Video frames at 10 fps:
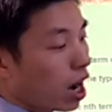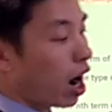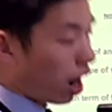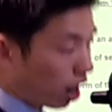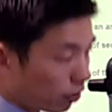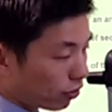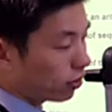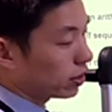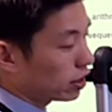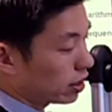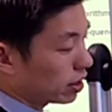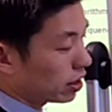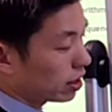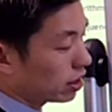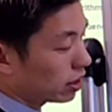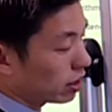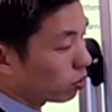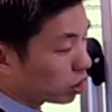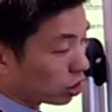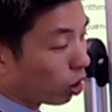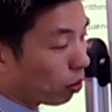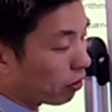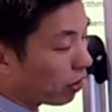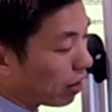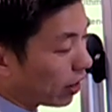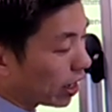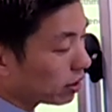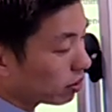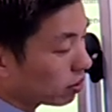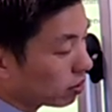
Half, which is 0.5n.